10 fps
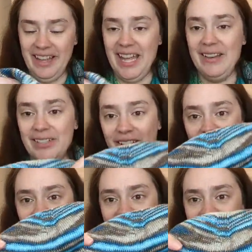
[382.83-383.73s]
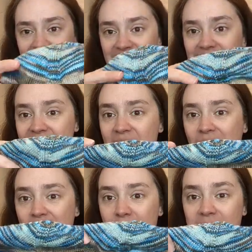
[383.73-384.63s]
Haven't gotten there yet.
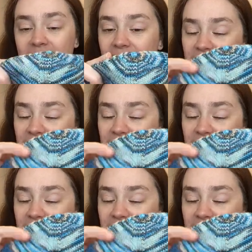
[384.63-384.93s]
But yeah,